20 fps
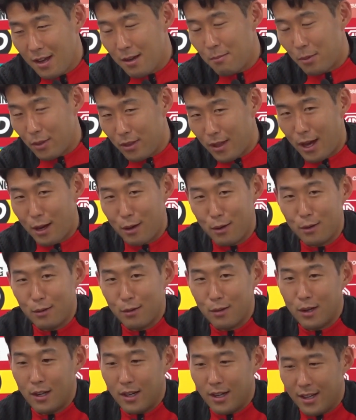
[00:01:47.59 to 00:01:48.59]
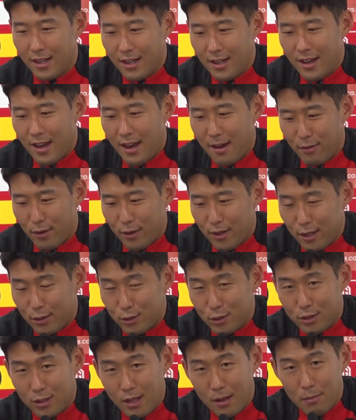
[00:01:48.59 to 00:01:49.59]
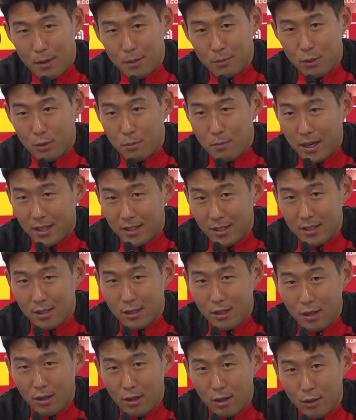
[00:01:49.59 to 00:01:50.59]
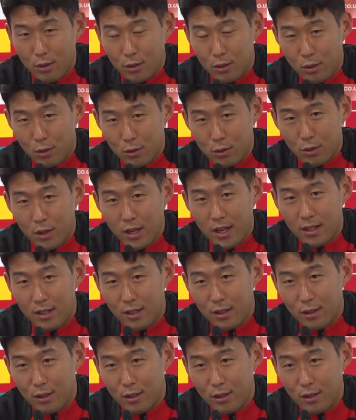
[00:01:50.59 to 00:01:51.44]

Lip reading: but now everyone had to step up to make these 30 goals all together,